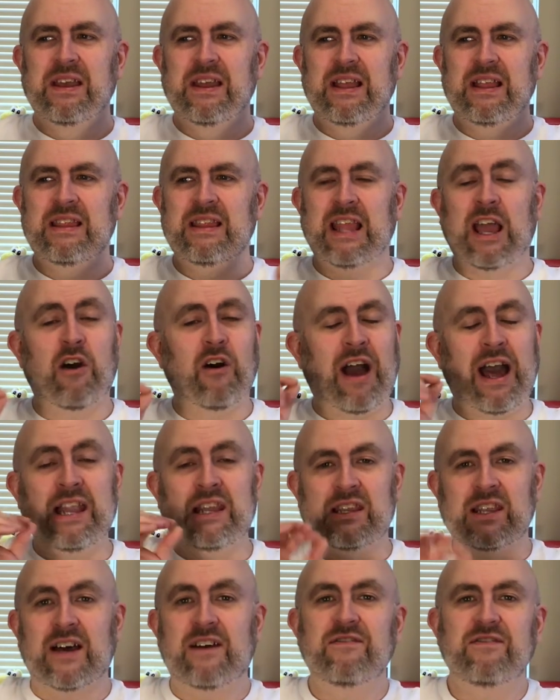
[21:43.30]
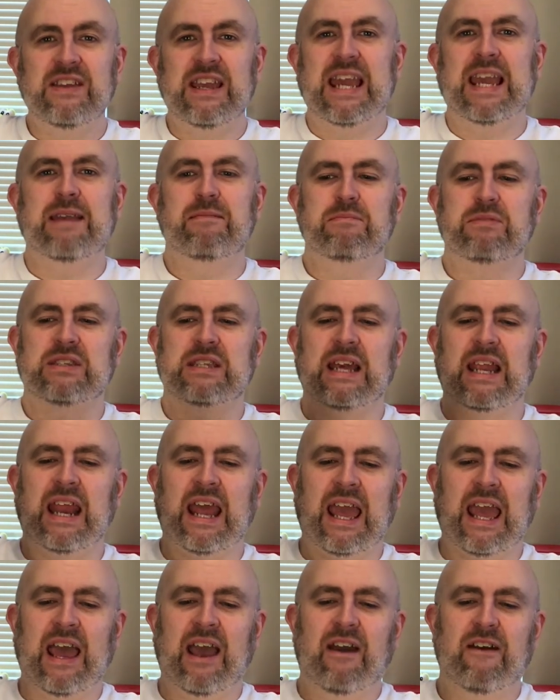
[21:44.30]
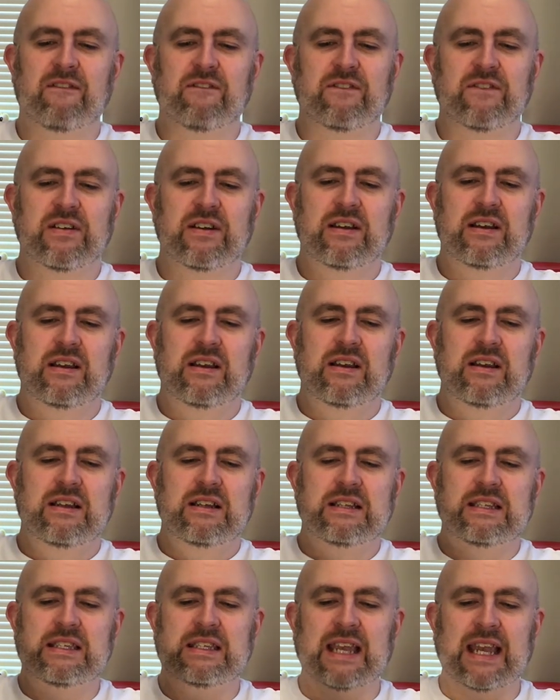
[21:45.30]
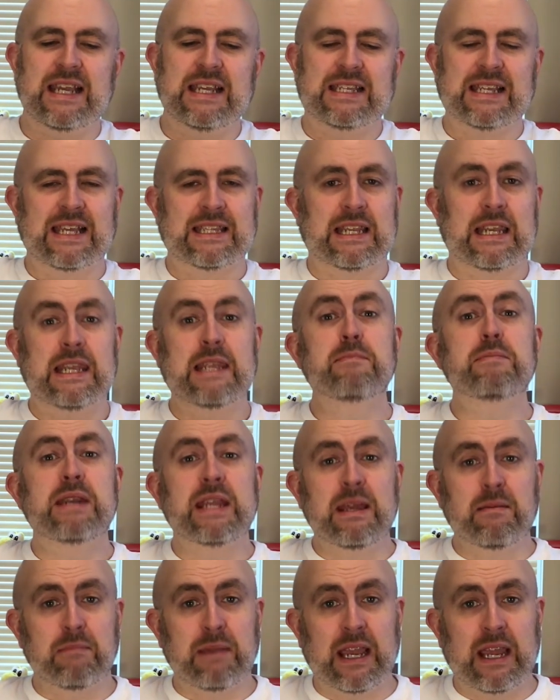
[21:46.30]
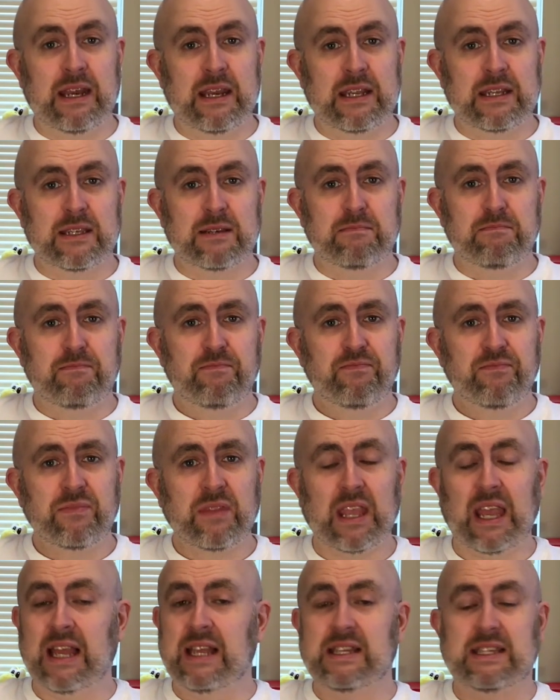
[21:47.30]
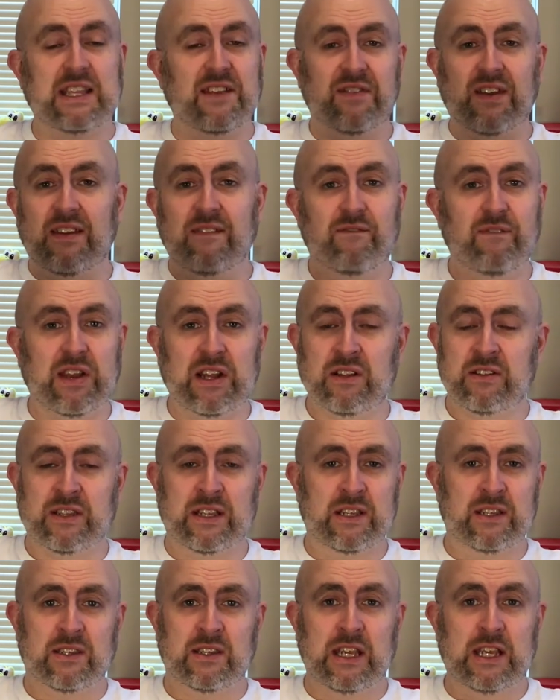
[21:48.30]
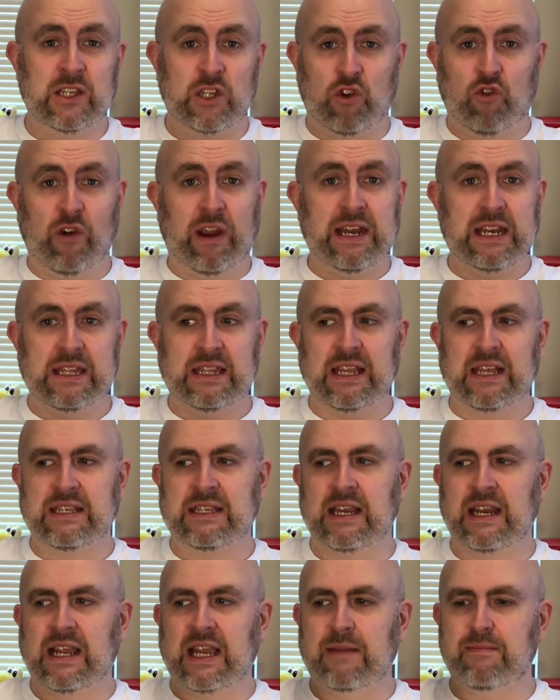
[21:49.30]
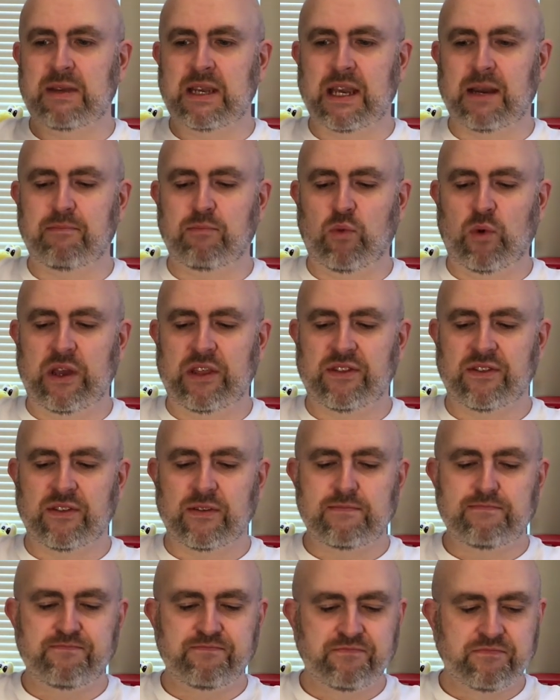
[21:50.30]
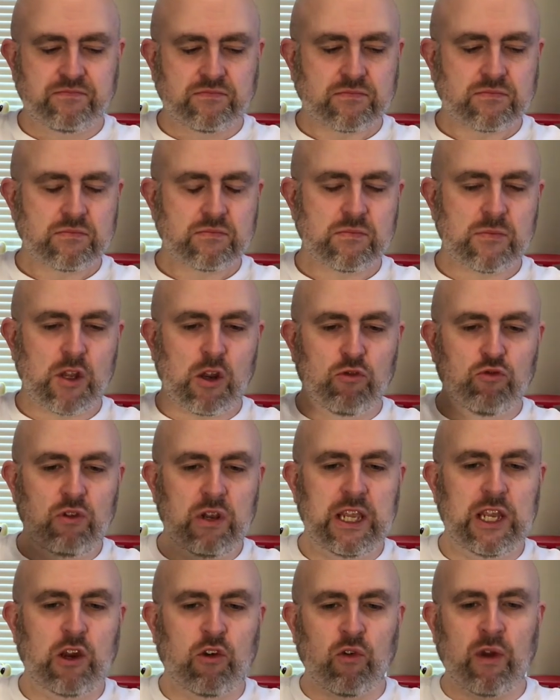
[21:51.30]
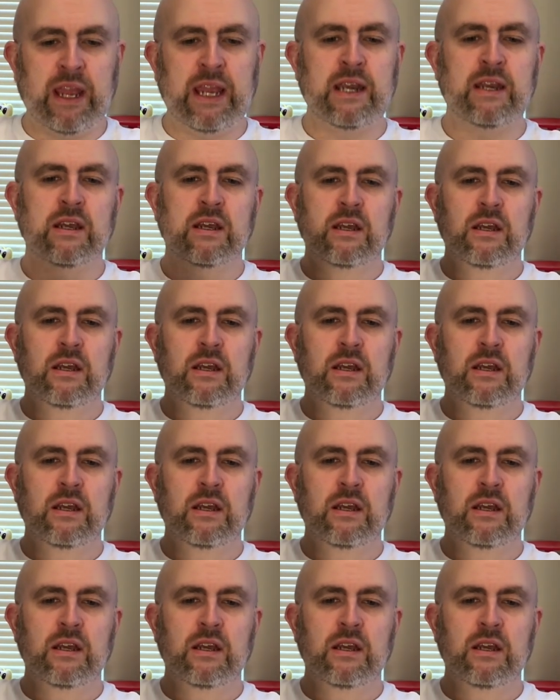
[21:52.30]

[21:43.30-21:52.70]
Now, I love games that have dice as a limiting mechanism. And Stefan Feld is great at this, at coming up with really great,